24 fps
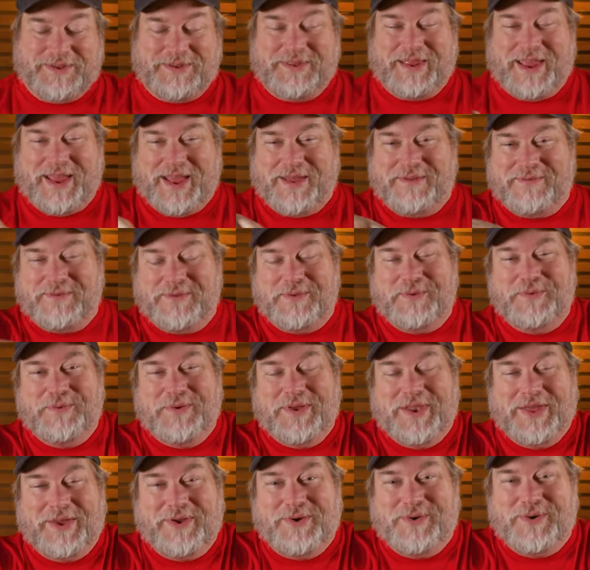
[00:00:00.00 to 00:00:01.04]
Yeah, they're
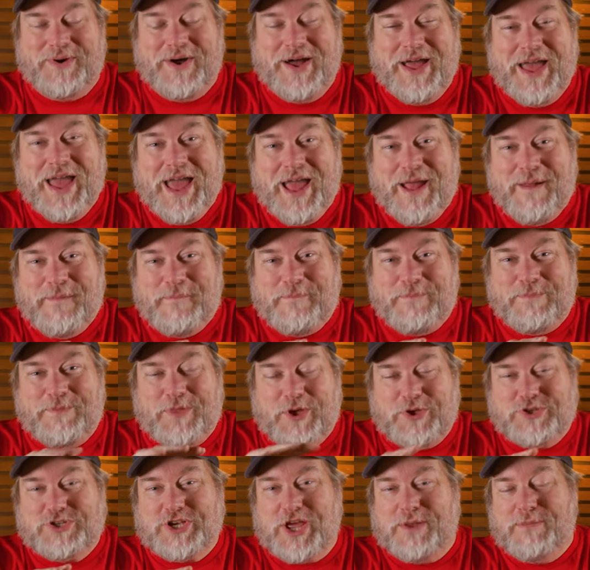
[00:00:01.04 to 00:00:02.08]
really cool.
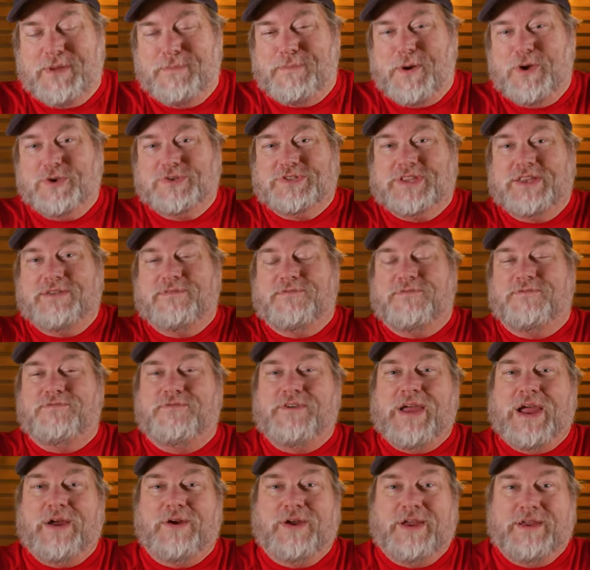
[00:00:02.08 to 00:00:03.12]
Those are going to be posted
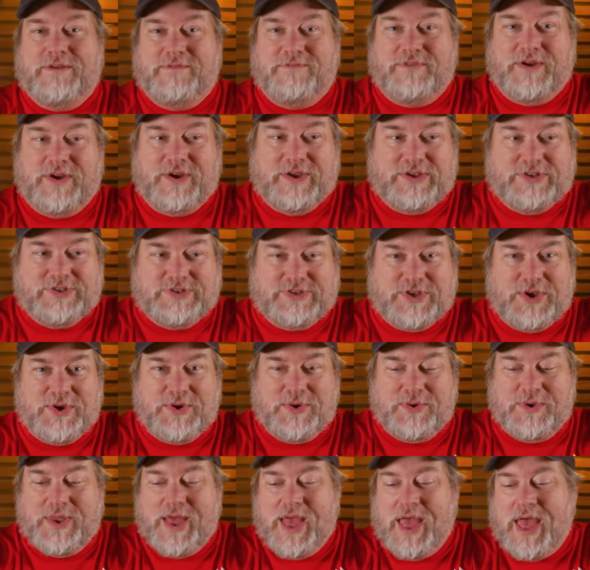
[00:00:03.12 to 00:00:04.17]
very, very
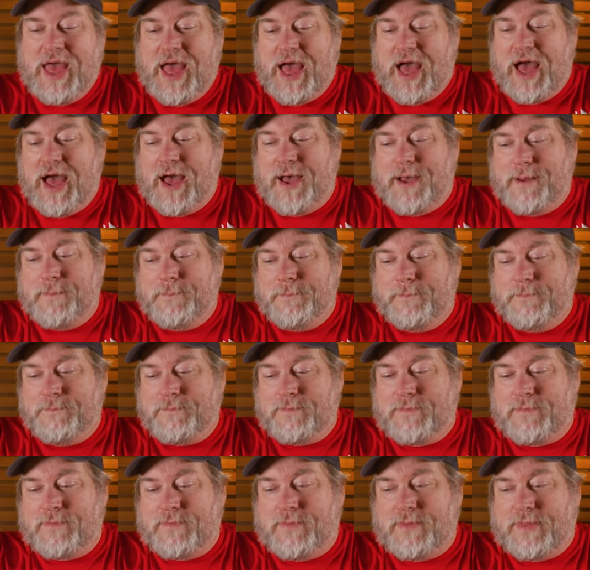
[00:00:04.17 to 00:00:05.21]
soon. Um,
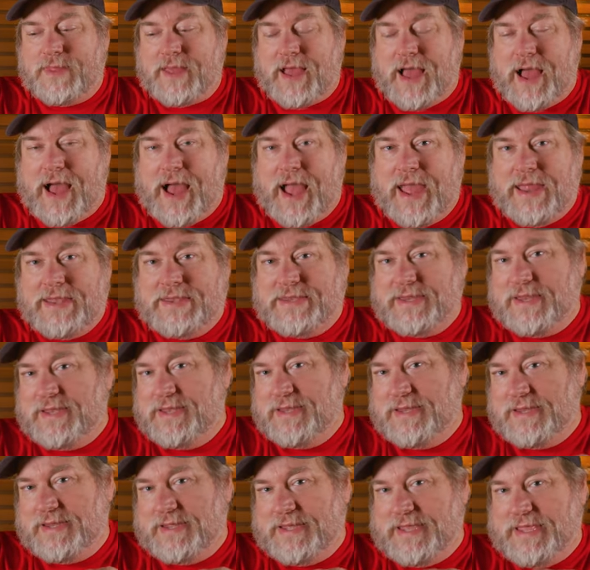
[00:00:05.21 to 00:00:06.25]
I
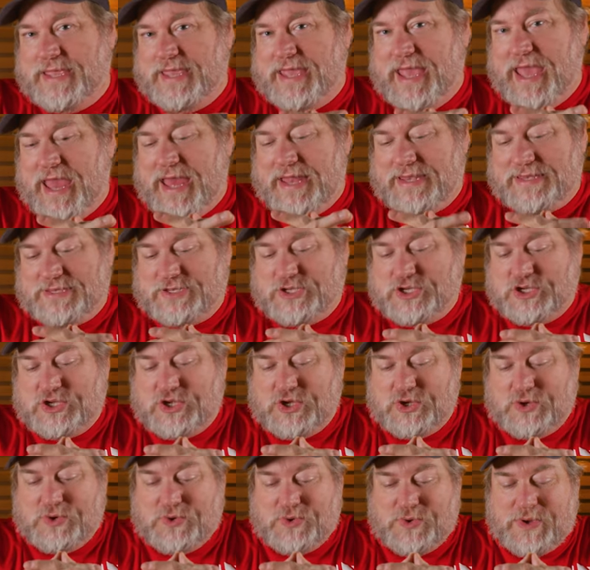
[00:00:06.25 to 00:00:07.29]
didn't get
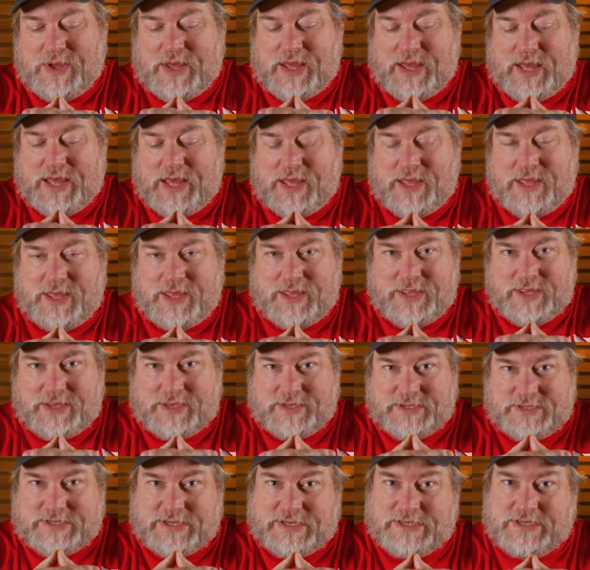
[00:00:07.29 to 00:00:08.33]
to uh,
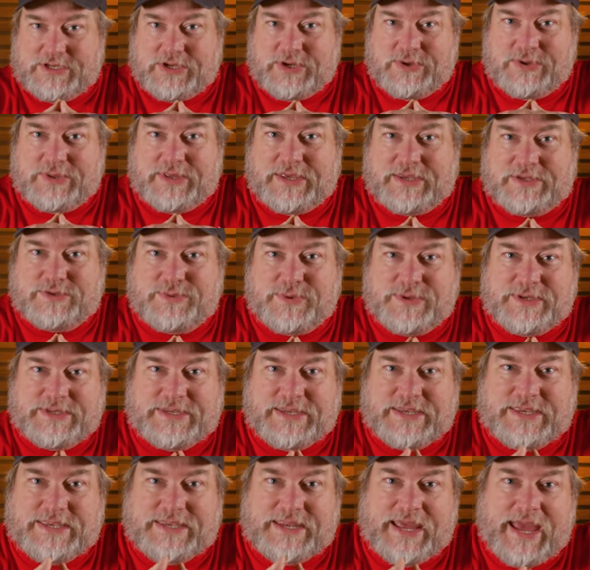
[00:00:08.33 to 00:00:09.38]
to do this one
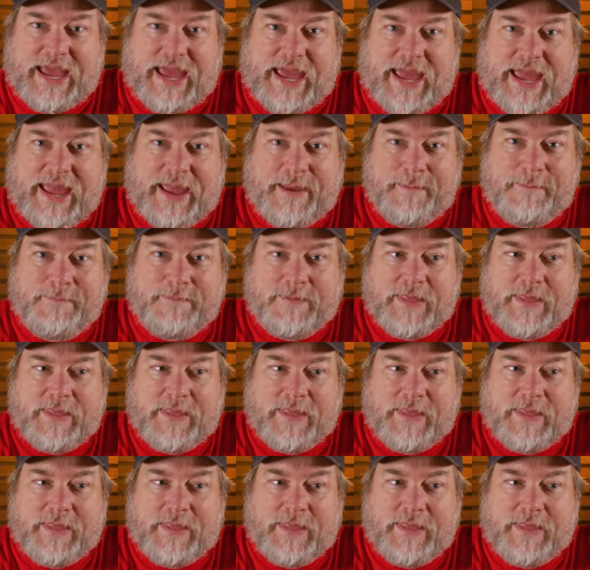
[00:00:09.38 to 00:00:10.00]
today.